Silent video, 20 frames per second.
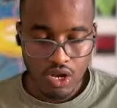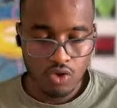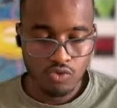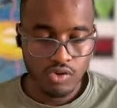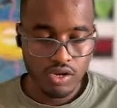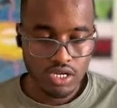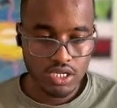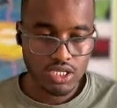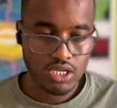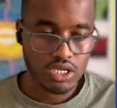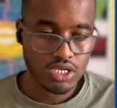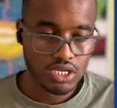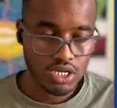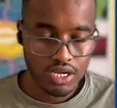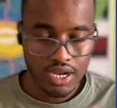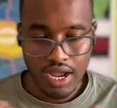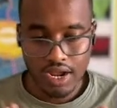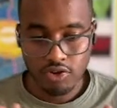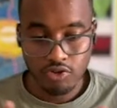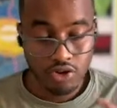of a research in
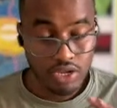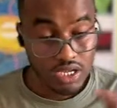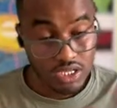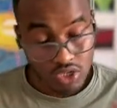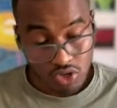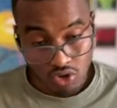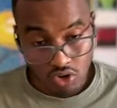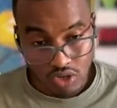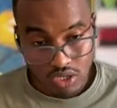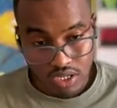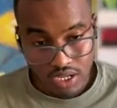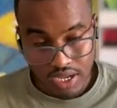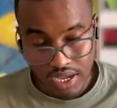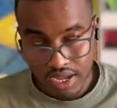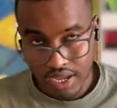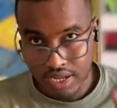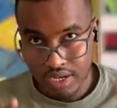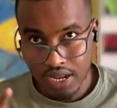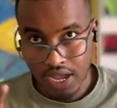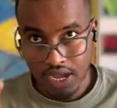a creator
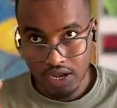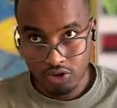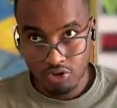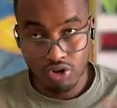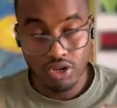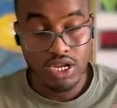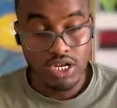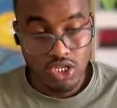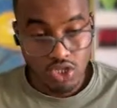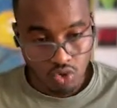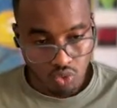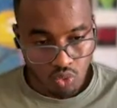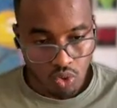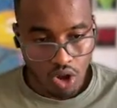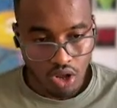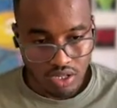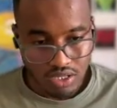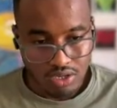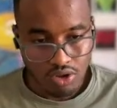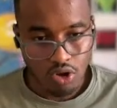
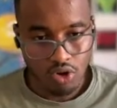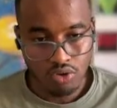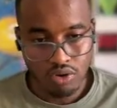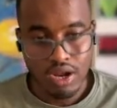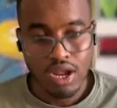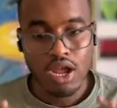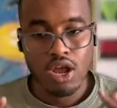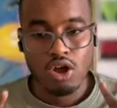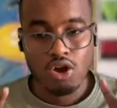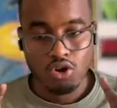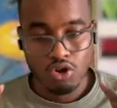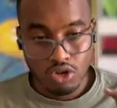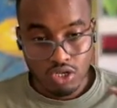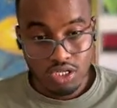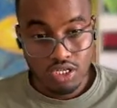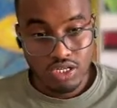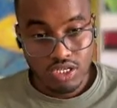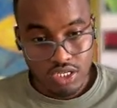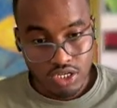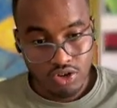world or
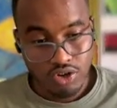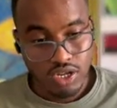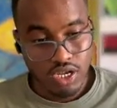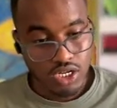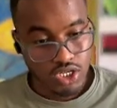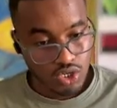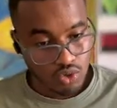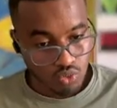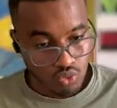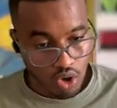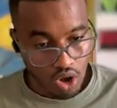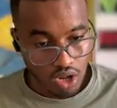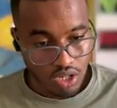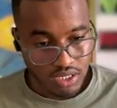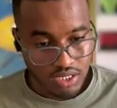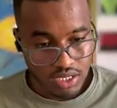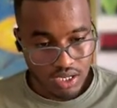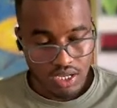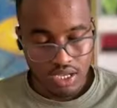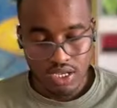content creation
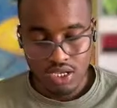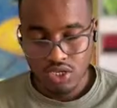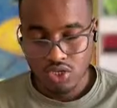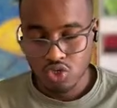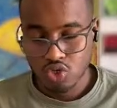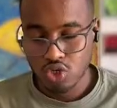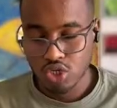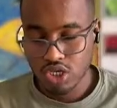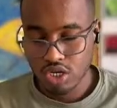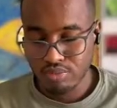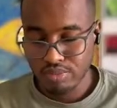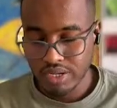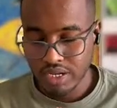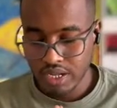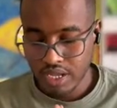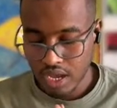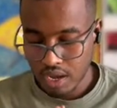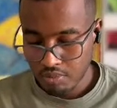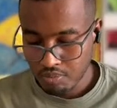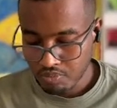world, social
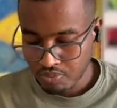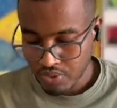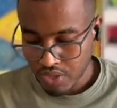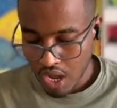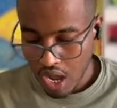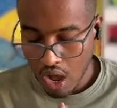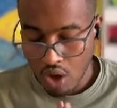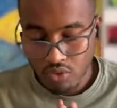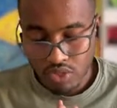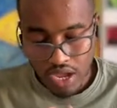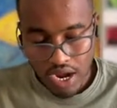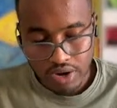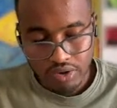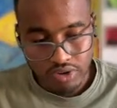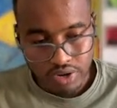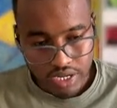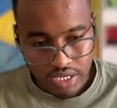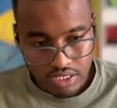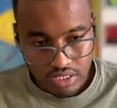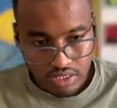media, how they are
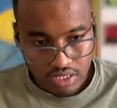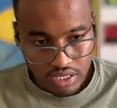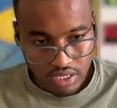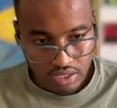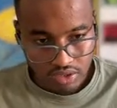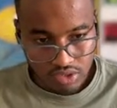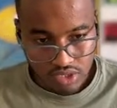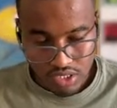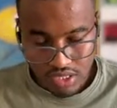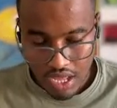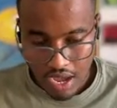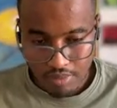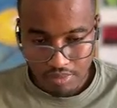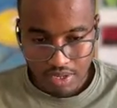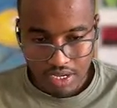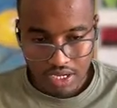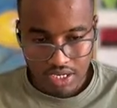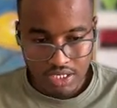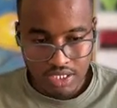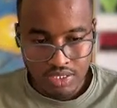creating the
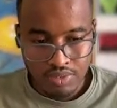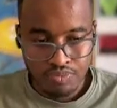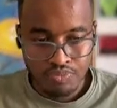thumbnails.